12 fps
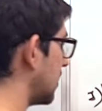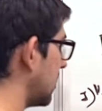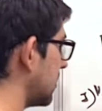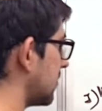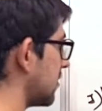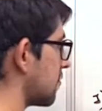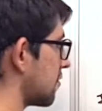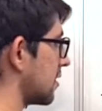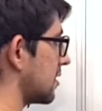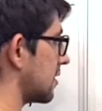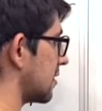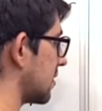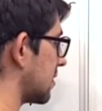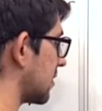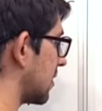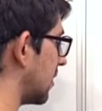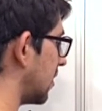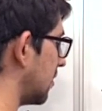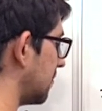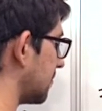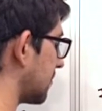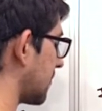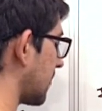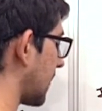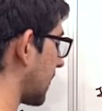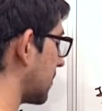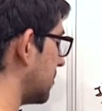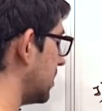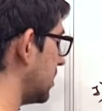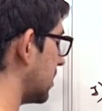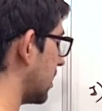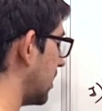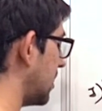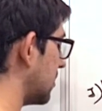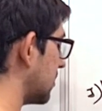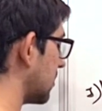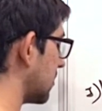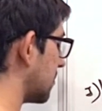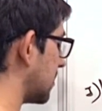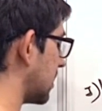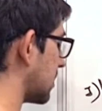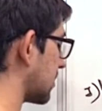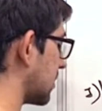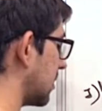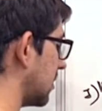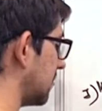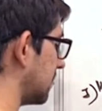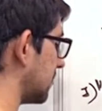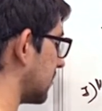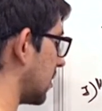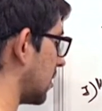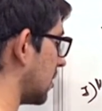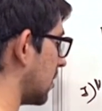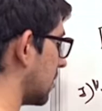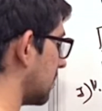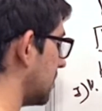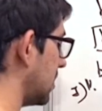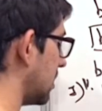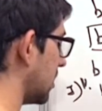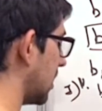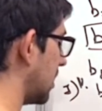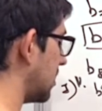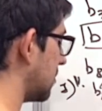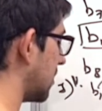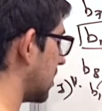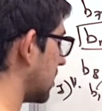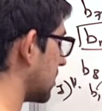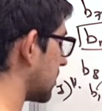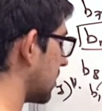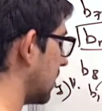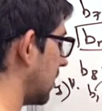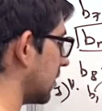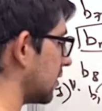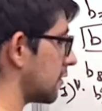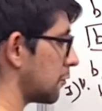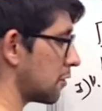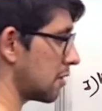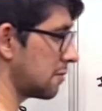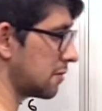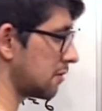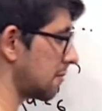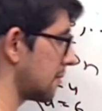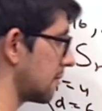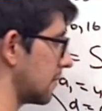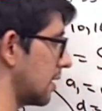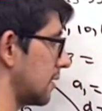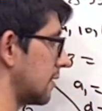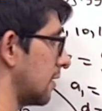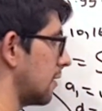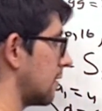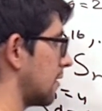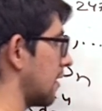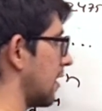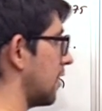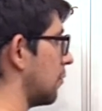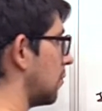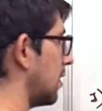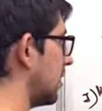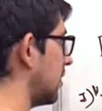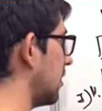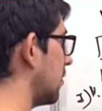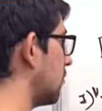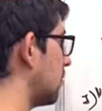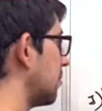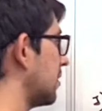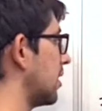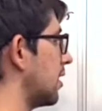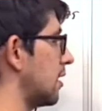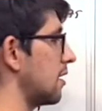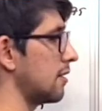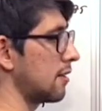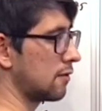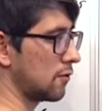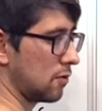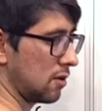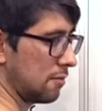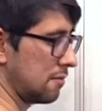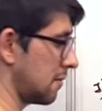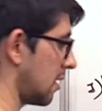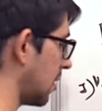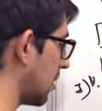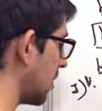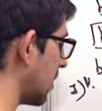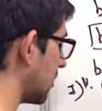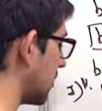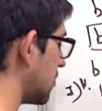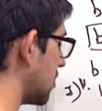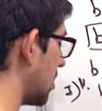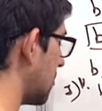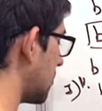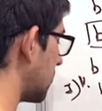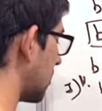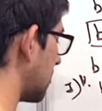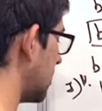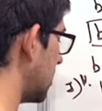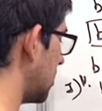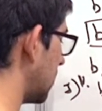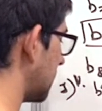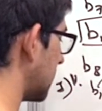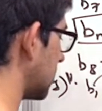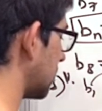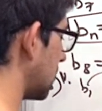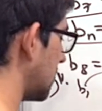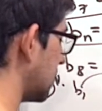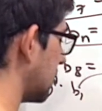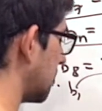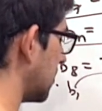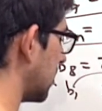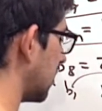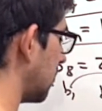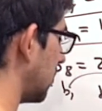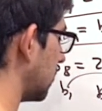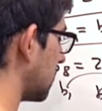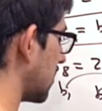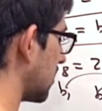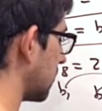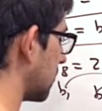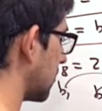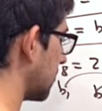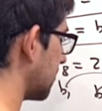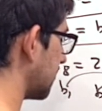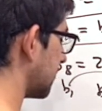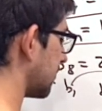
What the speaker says: Let's say your distance is k, bn plus k, bn minus k are the terms that are away or behind that term. The geometric mean of these terms will be equal to that term,